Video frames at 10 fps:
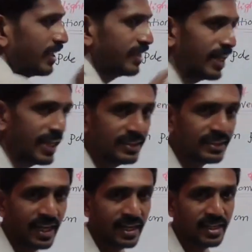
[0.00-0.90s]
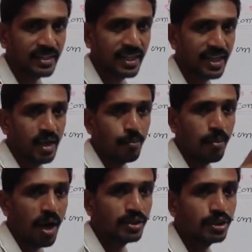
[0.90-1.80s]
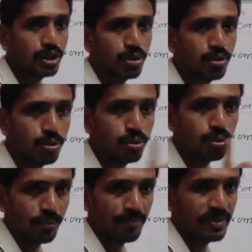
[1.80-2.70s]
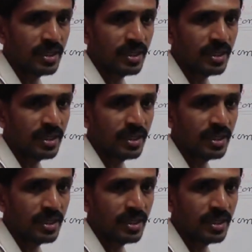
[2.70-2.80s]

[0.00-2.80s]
that is taken as a positive.